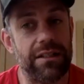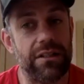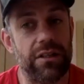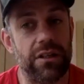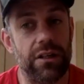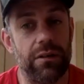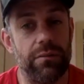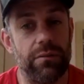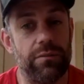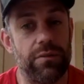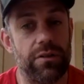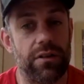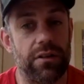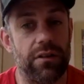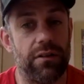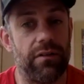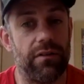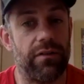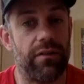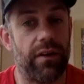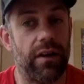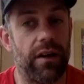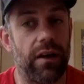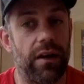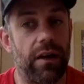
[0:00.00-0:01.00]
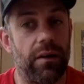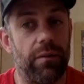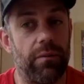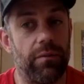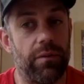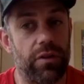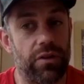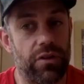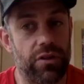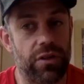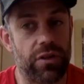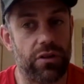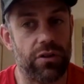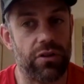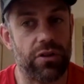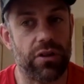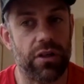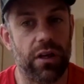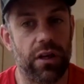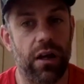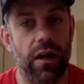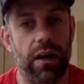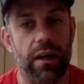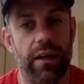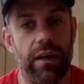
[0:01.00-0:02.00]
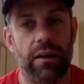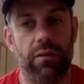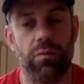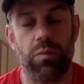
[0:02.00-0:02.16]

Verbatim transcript: terms of um, the sunshine.